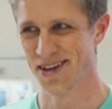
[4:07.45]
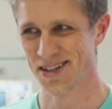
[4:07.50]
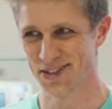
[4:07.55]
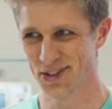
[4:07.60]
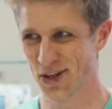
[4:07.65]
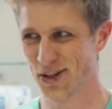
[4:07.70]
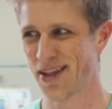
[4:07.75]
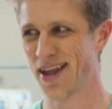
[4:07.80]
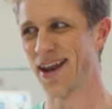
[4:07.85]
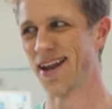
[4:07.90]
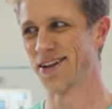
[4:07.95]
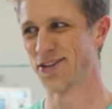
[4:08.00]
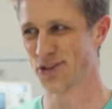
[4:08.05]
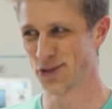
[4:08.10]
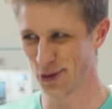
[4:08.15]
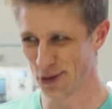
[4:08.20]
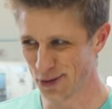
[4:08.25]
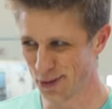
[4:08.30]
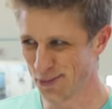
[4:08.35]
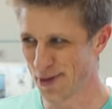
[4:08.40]
so then it
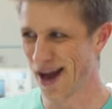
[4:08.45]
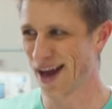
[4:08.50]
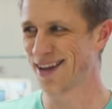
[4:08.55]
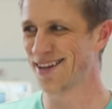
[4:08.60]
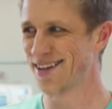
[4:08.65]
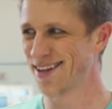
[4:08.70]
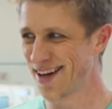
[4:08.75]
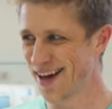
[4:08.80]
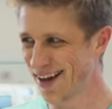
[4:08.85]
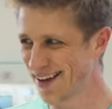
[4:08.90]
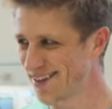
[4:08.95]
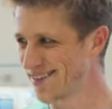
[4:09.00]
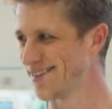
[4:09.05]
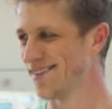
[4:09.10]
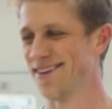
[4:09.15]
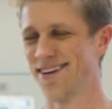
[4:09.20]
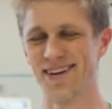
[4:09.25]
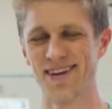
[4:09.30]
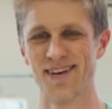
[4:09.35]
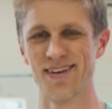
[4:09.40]
circled back to that,
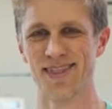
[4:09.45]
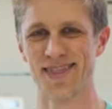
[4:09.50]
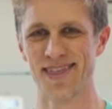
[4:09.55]
you know,